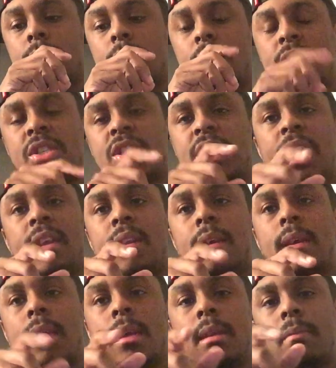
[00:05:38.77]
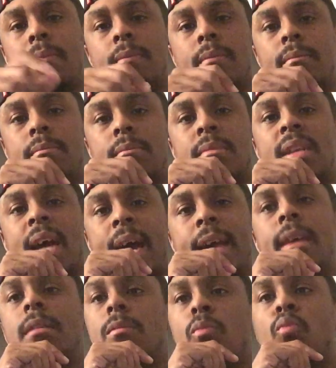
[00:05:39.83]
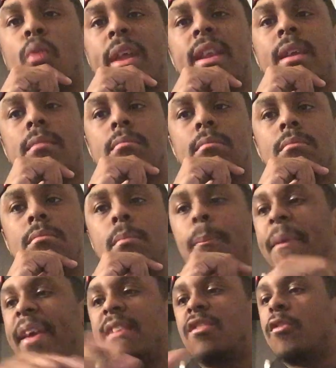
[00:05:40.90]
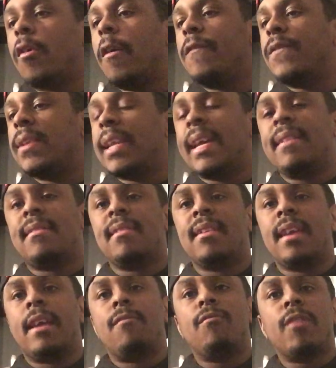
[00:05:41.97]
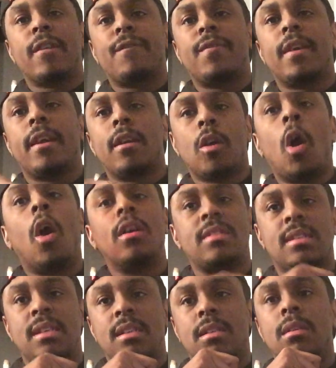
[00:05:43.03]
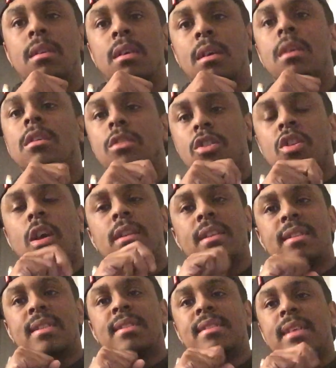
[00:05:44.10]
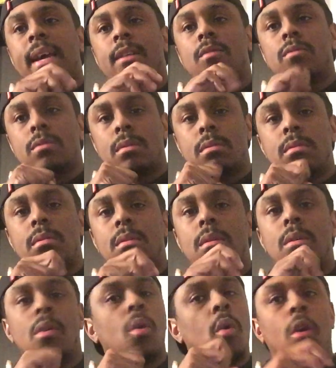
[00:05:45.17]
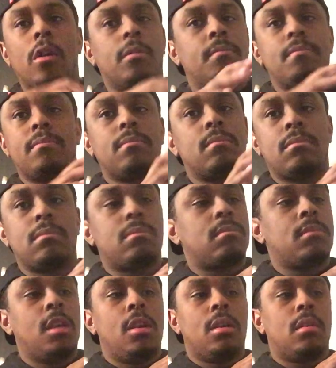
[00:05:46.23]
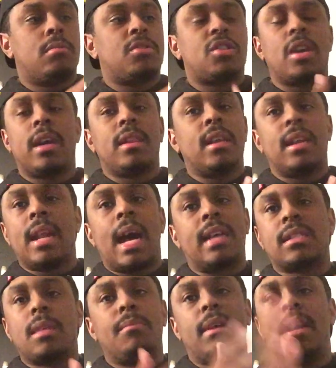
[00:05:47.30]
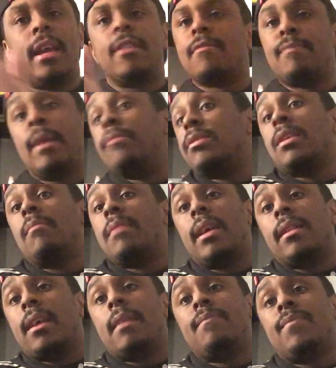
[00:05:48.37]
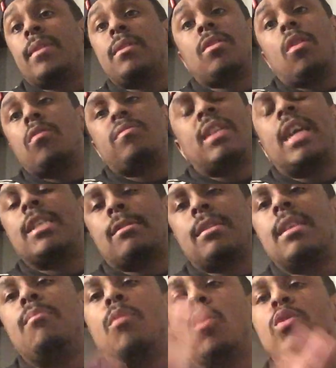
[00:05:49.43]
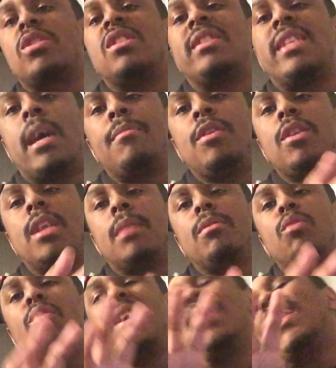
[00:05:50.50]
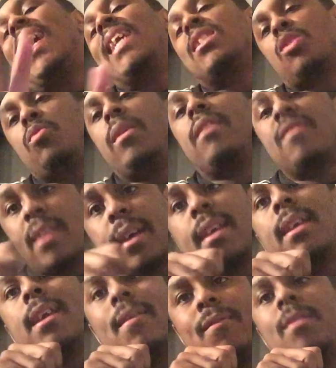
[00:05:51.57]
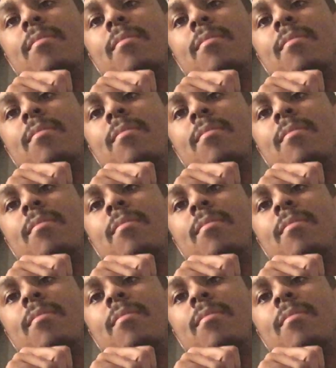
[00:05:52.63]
Shayna and Nia winning based off Lacey and Ric Flair costing Charlotte the titles, or Charlotte and Asuka butt heads, maybe something like that. So that's the most WWE logical answer I can give.